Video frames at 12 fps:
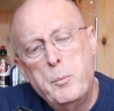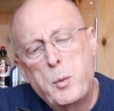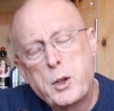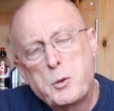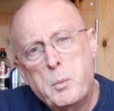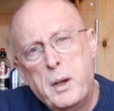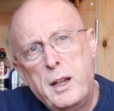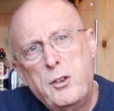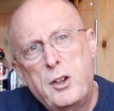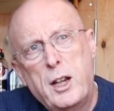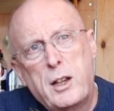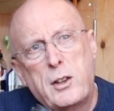which
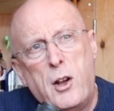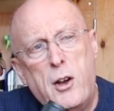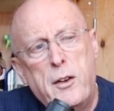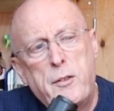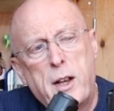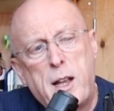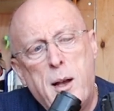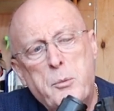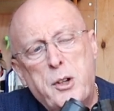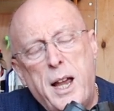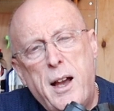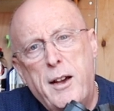means it either
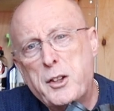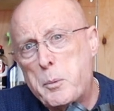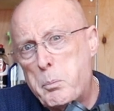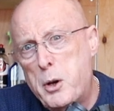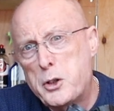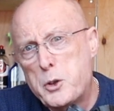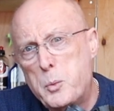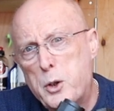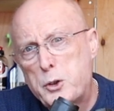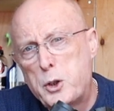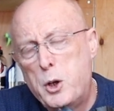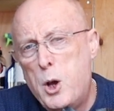comes out as a pressure
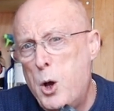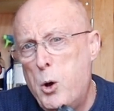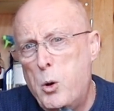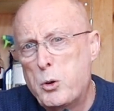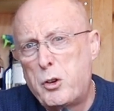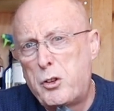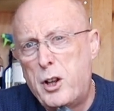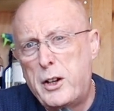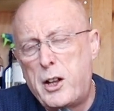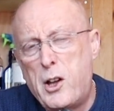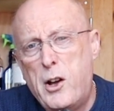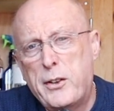washer or just
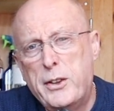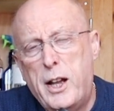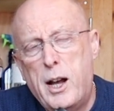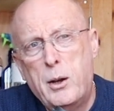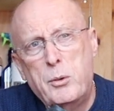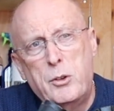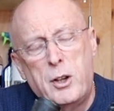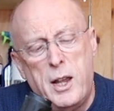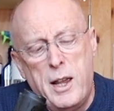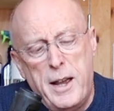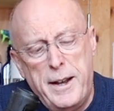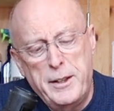like a garden hose,
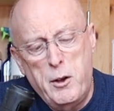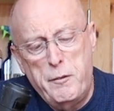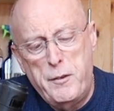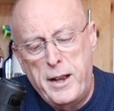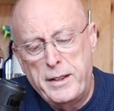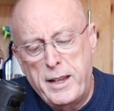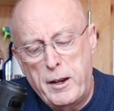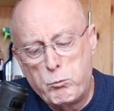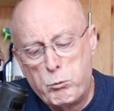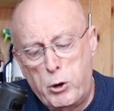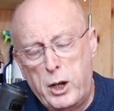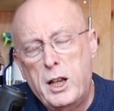and I found that
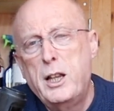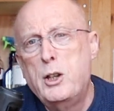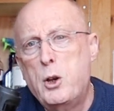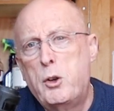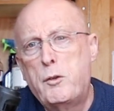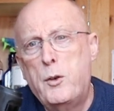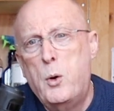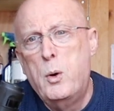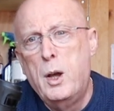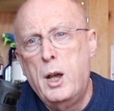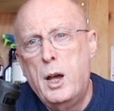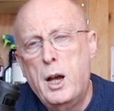really useful
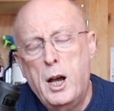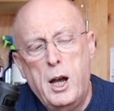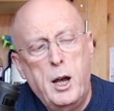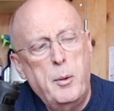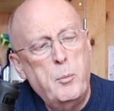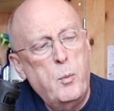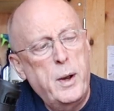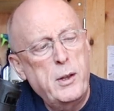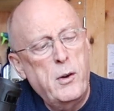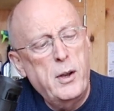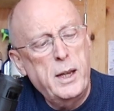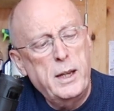when
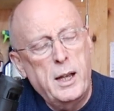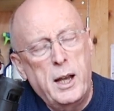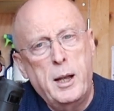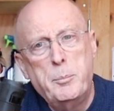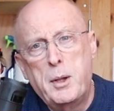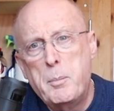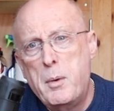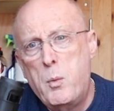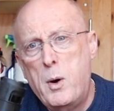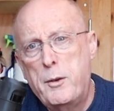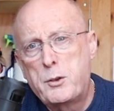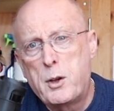I did my
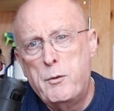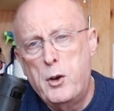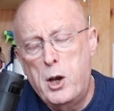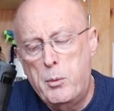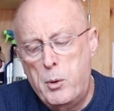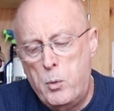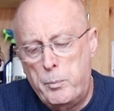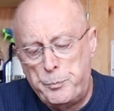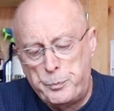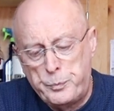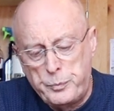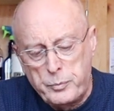wife's convertible.
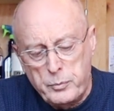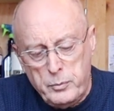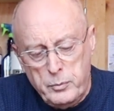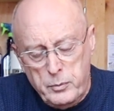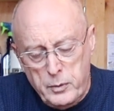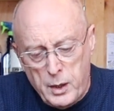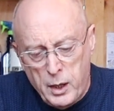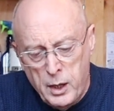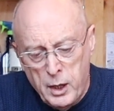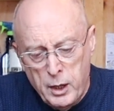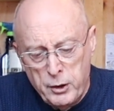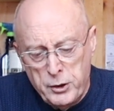
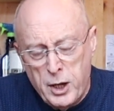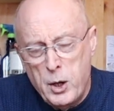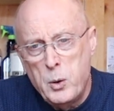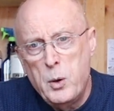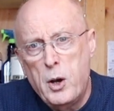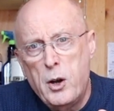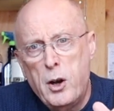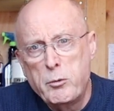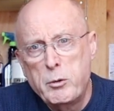So I